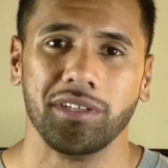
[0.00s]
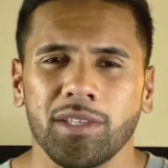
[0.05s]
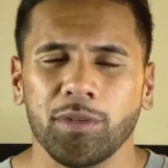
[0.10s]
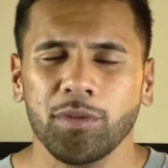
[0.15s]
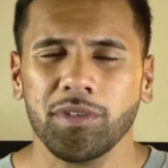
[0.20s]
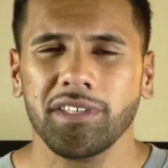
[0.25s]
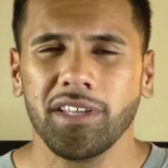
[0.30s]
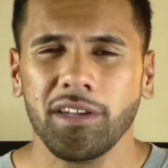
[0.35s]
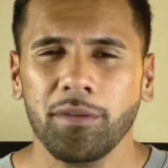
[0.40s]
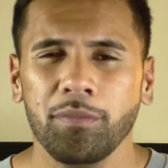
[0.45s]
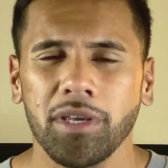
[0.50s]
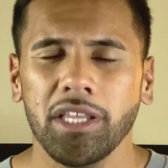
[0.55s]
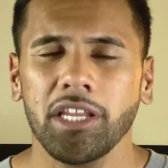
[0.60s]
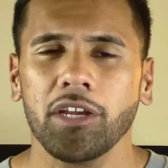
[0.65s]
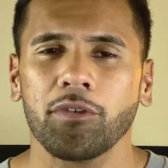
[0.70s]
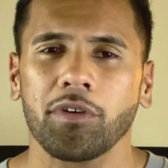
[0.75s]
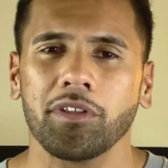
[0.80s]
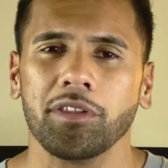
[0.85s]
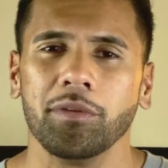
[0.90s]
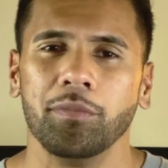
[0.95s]
So instead of beating
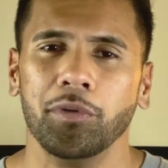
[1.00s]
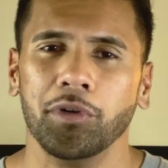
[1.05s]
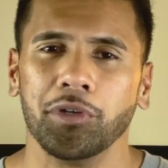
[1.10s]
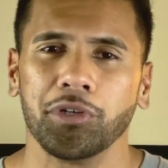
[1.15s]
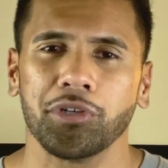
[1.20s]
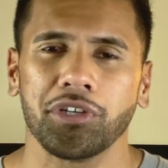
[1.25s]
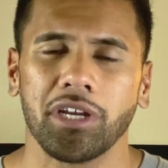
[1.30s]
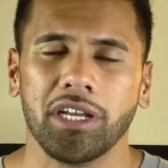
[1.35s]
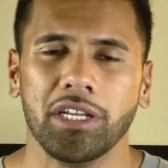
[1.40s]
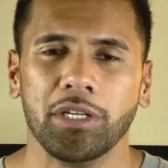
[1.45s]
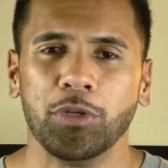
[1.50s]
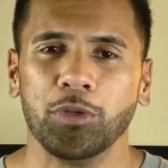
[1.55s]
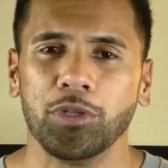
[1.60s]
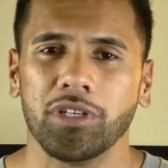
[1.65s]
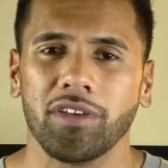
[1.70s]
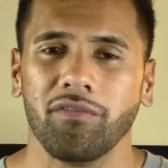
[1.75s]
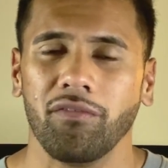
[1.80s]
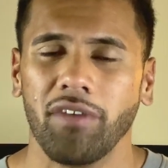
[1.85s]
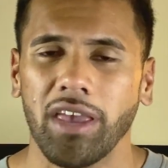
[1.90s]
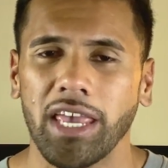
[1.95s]
around the bush and
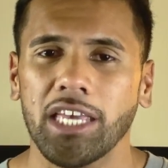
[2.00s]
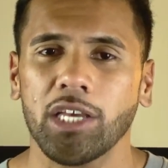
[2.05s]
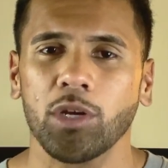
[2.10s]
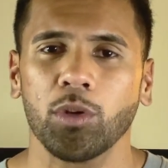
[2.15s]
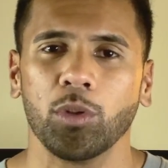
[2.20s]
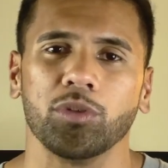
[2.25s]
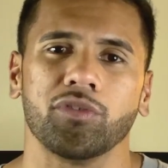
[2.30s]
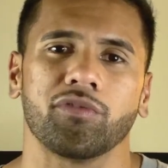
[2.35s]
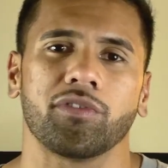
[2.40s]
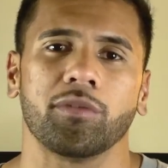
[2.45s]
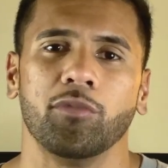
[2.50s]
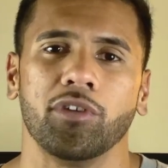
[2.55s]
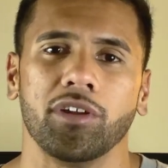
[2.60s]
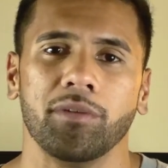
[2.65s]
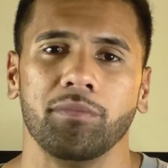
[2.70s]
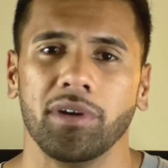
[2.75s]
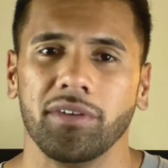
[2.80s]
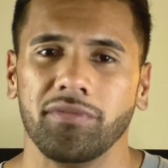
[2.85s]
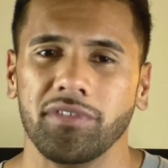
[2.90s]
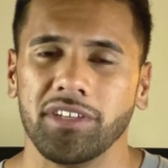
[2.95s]
using vague quotes from one of
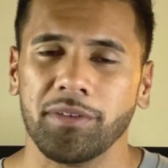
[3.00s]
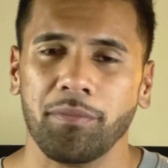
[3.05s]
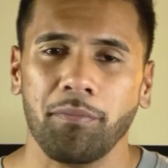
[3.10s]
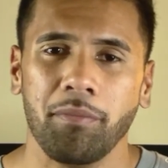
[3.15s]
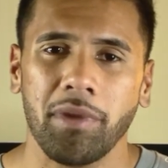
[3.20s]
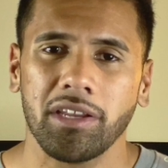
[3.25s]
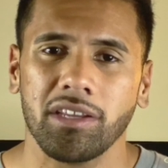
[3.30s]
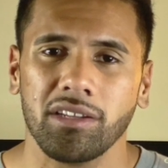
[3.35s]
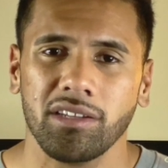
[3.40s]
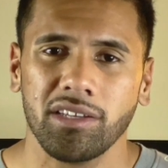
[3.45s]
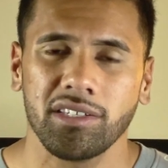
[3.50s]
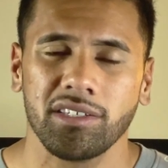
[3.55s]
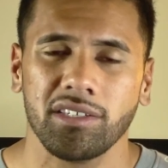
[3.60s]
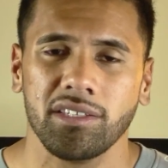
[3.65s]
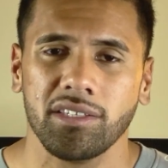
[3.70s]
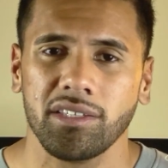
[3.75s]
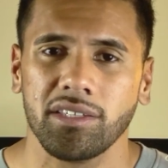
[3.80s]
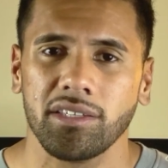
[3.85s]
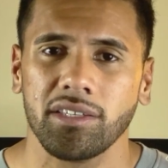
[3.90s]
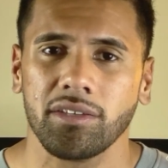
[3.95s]
Buffett's many
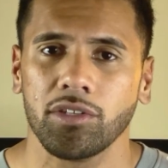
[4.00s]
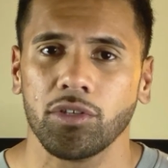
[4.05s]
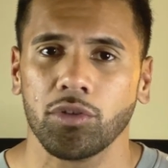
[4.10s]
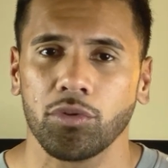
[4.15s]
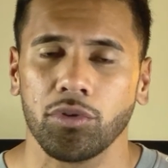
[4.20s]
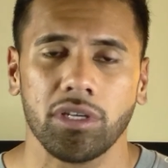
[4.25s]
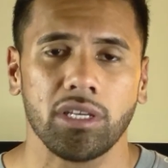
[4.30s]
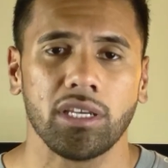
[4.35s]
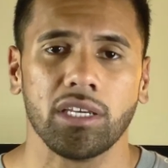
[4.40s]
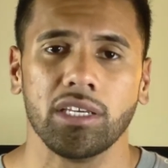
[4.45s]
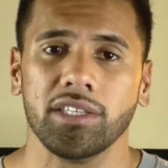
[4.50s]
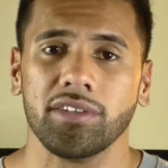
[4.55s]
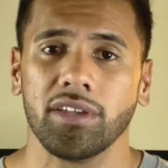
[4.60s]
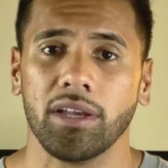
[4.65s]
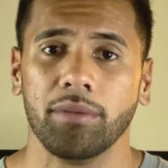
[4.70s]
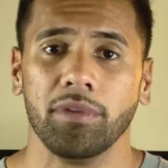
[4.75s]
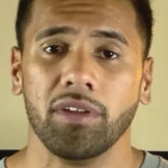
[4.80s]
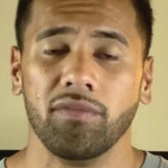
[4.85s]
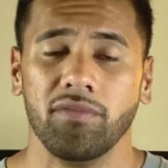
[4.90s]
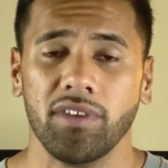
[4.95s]
lessons during his
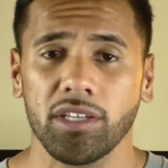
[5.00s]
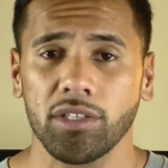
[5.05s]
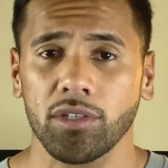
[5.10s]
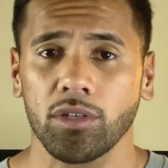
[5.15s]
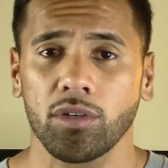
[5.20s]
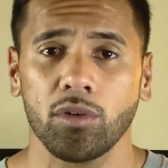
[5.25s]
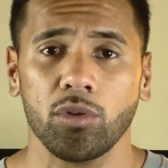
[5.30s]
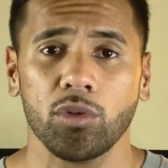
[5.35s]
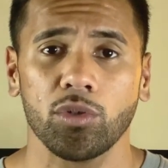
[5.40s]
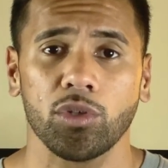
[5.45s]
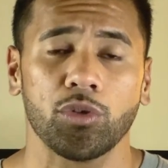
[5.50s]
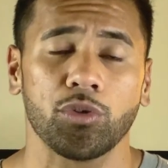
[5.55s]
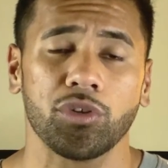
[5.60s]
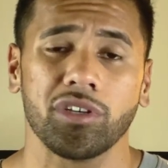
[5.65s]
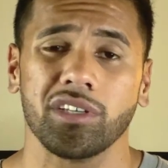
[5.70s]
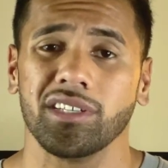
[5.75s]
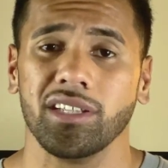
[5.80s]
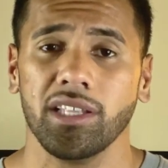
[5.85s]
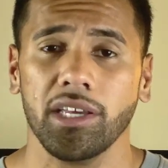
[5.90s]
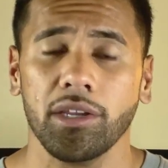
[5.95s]
investor calls or during
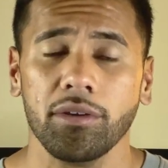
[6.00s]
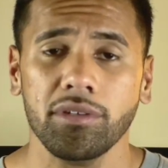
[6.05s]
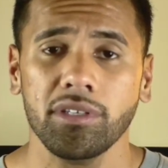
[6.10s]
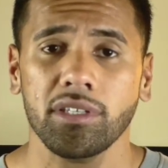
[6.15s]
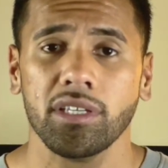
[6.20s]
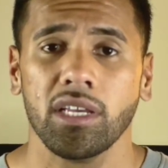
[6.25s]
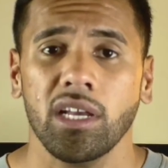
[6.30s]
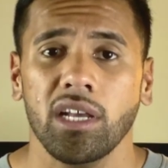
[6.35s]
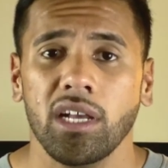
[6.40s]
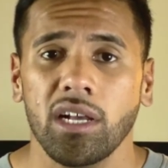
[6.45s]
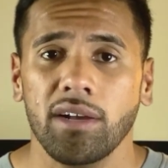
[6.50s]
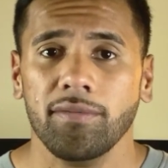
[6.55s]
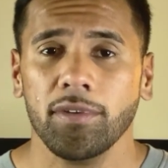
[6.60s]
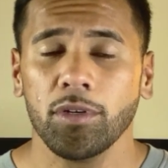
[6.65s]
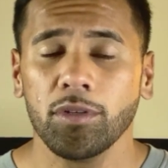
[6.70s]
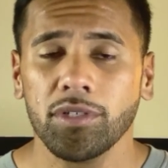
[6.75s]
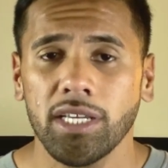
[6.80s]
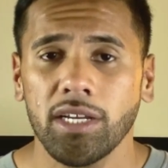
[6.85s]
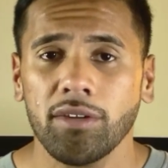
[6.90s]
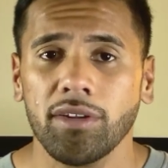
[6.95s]
his letters, Phil
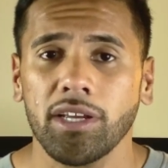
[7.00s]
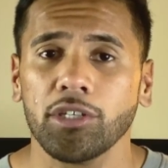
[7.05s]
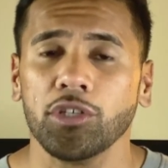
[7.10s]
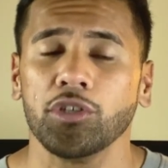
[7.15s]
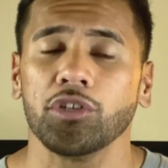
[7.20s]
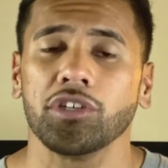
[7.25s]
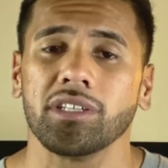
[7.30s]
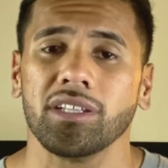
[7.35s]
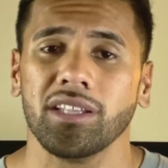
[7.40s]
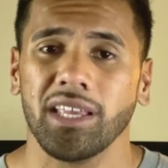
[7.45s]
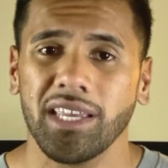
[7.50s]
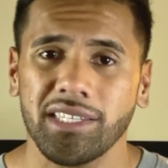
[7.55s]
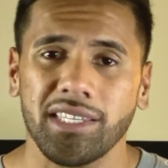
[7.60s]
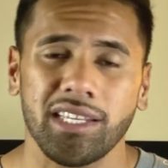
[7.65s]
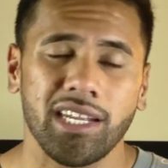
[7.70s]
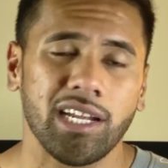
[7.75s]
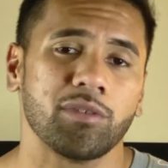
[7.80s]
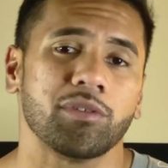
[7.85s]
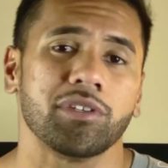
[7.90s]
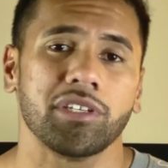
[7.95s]
Town actually just lays
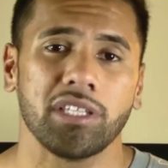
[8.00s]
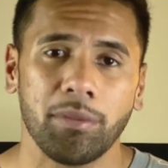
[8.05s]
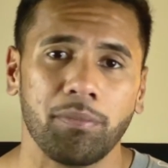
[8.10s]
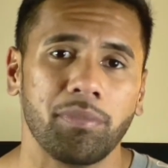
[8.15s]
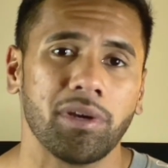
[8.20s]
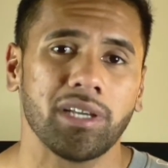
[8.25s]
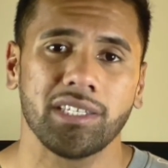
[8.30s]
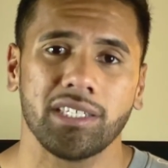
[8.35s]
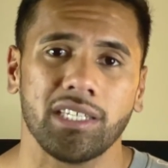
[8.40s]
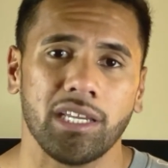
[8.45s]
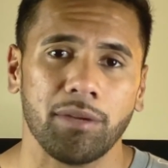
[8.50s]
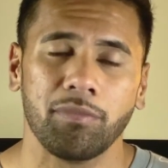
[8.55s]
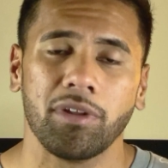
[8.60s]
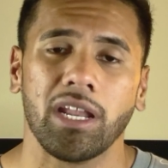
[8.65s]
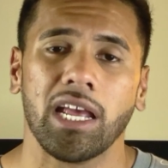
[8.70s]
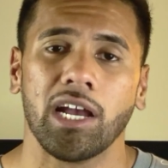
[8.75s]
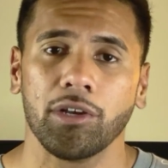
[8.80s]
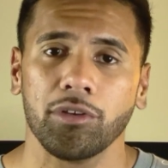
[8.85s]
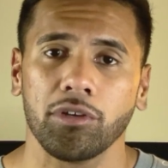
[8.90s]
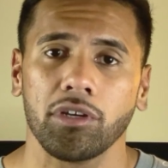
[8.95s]
it out step by step on
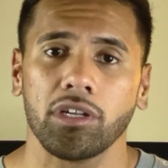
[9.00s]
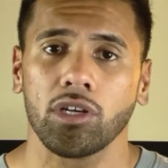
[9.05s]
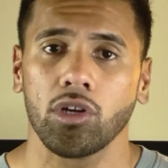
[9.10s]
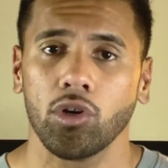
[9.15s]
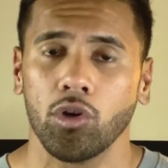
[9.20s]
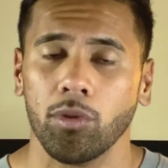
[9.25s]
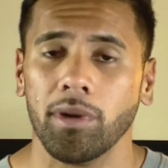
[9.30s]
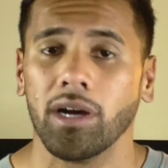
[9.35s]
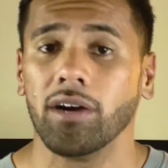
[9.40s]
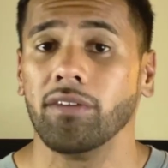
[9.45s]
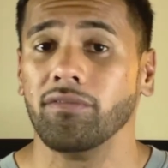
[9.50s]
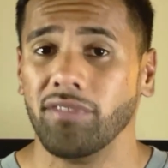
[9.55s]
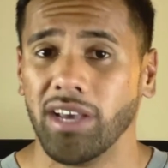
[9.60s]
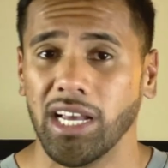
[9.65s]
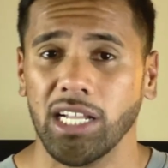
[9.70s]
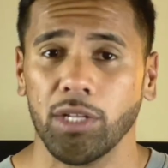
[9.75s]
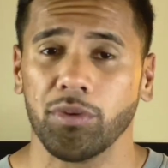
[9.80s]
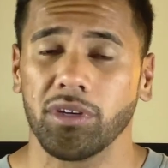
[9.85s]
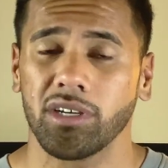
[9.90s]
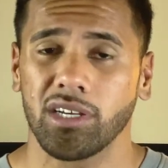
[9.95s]
how you're going to go about
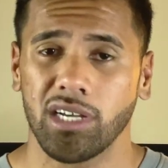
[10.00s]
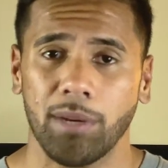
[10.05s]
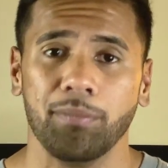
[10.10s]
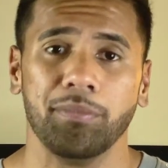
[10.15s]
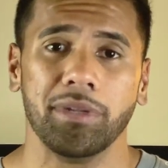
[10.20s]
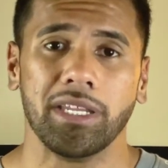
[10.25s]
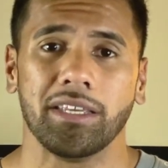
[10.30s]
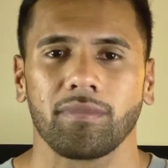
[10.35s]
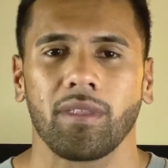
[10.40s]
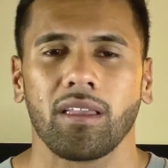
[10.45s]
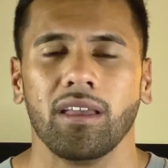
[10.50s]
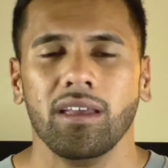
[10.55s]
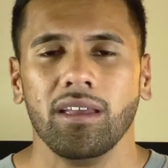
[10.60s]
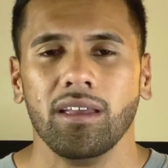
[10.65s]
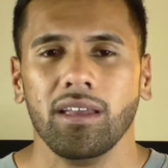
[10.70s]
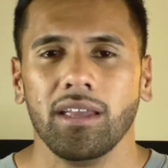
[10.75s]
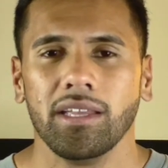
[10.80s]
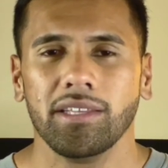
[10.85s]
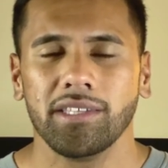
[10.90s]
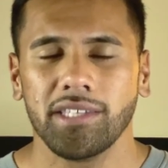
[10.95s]
valuing a company.
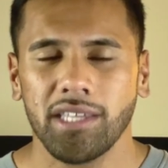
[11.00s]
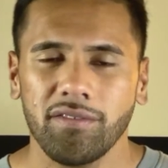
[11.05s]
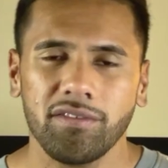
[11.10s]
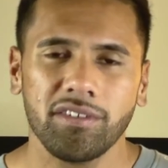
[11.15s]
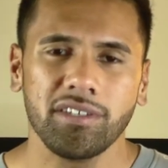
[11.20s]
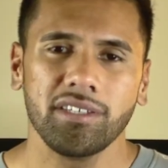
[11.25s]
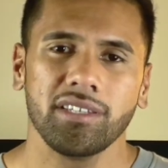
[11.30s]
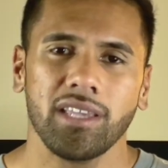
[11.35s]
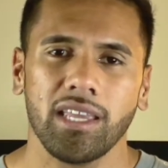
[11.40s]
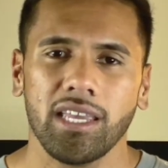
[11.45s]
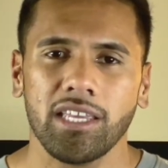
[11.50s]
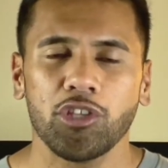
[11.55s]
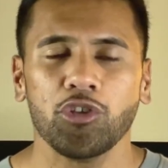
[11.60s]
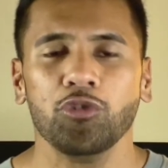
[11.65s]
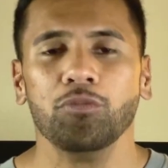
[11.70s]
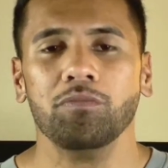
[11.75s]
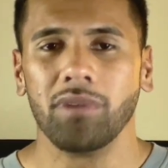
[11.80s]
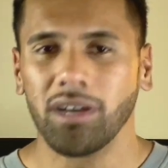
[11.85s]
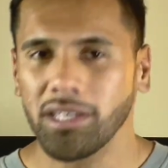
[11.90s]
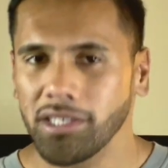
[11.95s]
Instead of just saying you
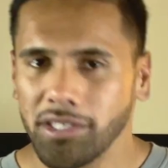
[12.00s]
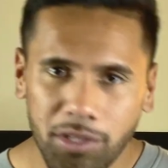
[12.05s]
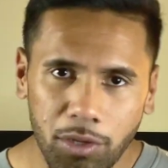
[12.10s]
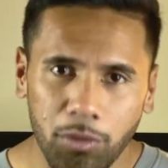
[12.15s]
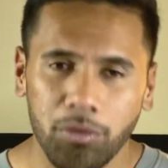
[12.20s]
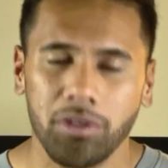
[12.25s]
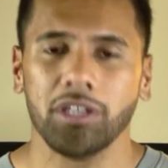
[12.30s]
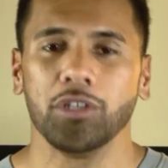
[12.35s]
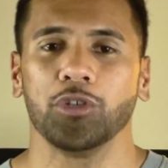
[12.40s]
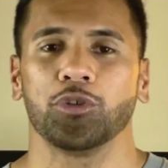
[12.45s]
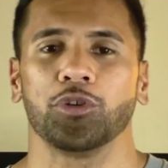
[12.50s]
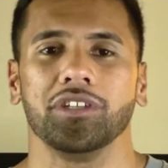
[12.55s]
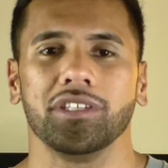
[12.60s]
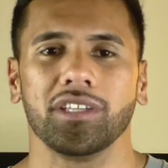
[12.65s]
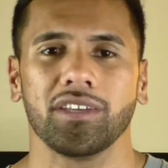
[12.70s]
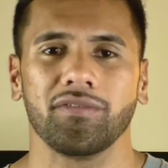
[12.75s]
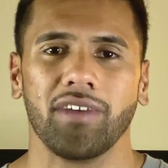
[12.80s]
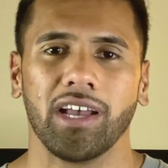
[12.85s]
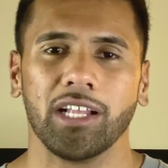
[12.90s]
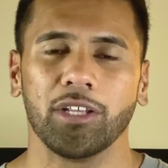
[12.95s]
must know the
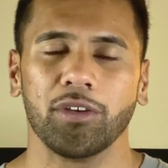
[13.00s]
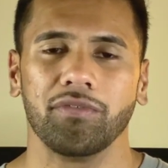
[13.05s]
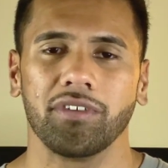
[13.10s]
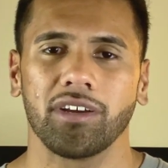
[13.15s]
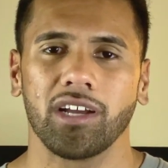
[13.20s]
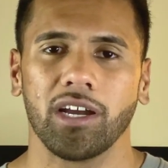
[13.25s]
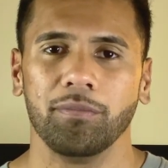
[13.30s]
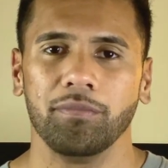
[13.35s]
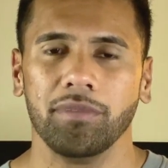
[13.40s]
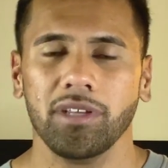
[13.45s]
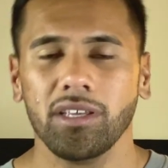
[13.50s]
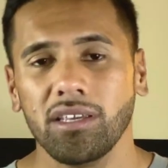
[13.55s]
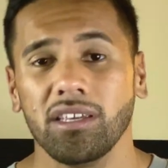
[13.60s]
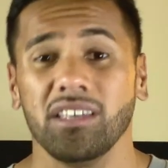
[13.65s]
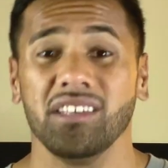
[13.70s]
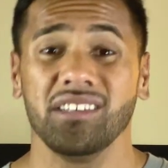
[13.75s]
intrinsic value of a company, he's